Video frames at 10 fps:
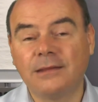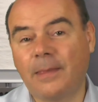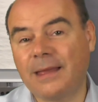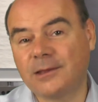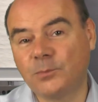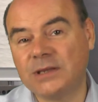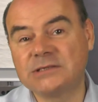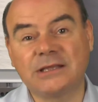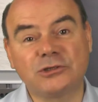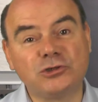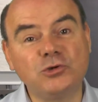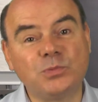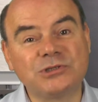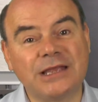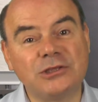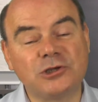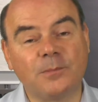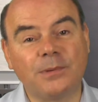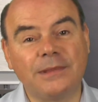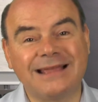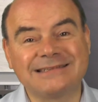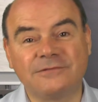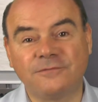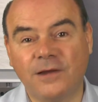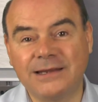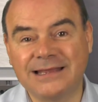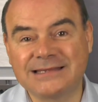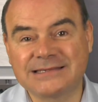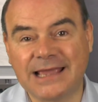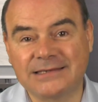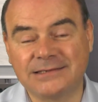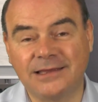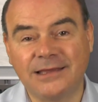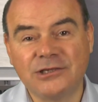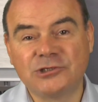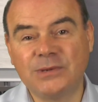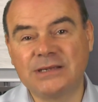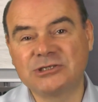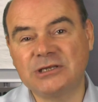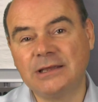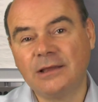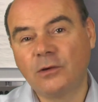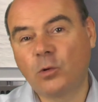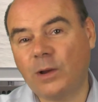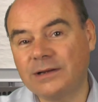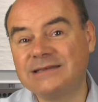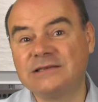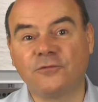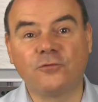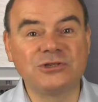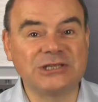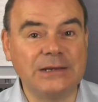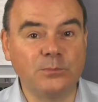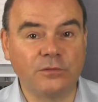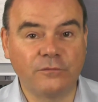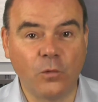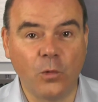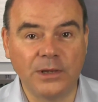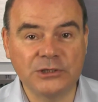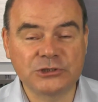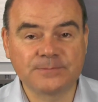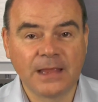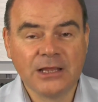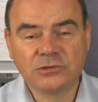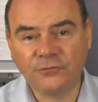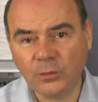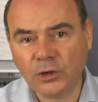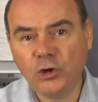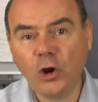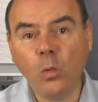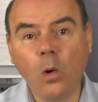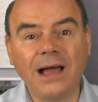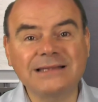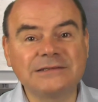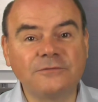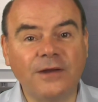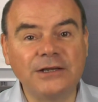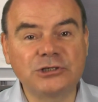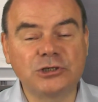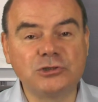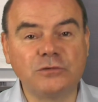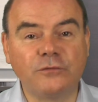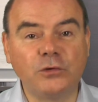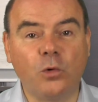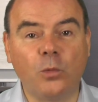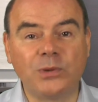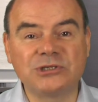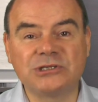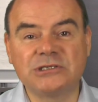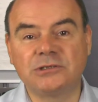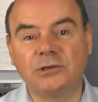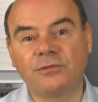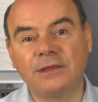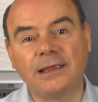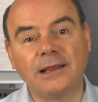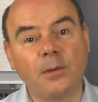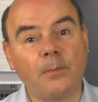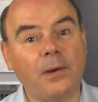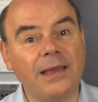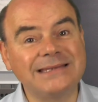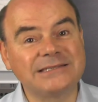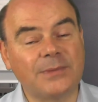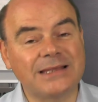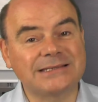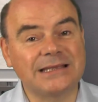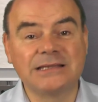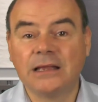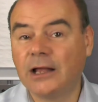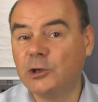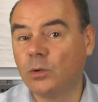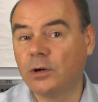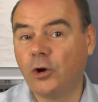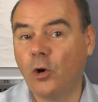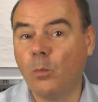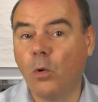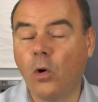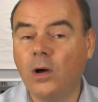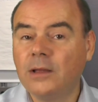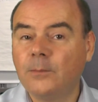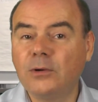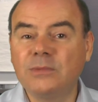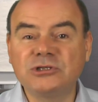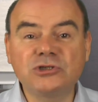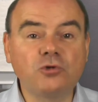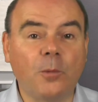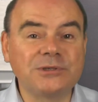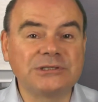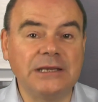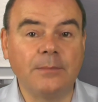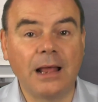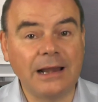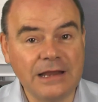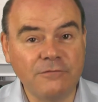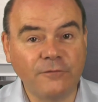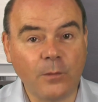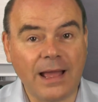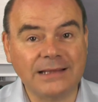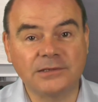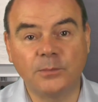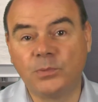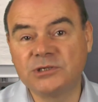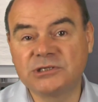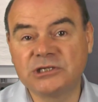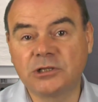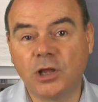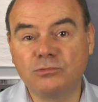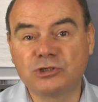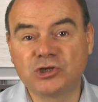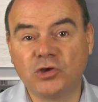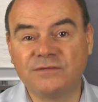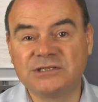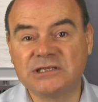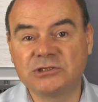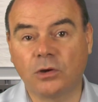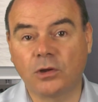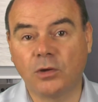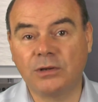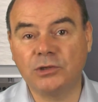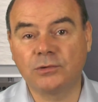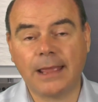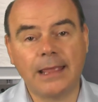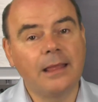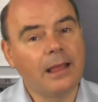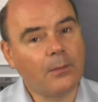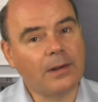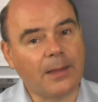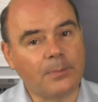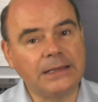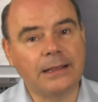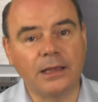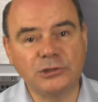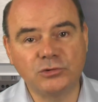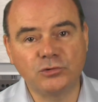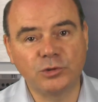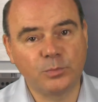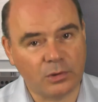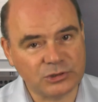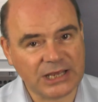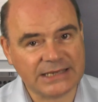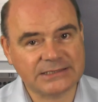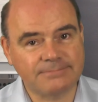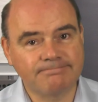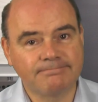And that compares to that 2% jump in the asset finance sector. So we can see quite a difference in performance. So if you want to know what asset finance can do for your business and you're thinking about buying some assets and you want to know more, by all means, just drop us an email, info@businessloanservices.co.uk, and we'll happily guide you through the process.